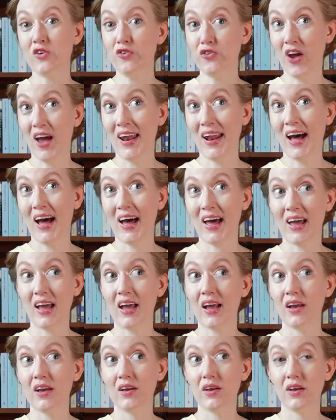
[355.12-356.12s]

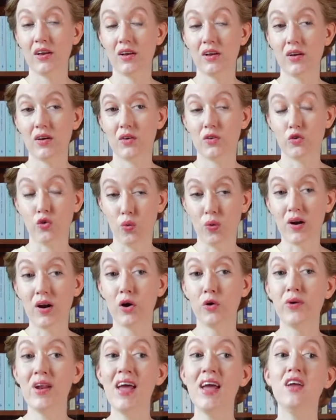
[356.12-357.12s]
Jedi your
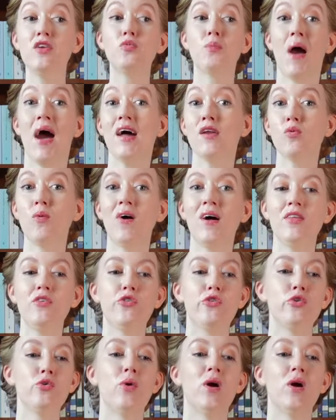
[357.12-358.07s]
own age Padawans who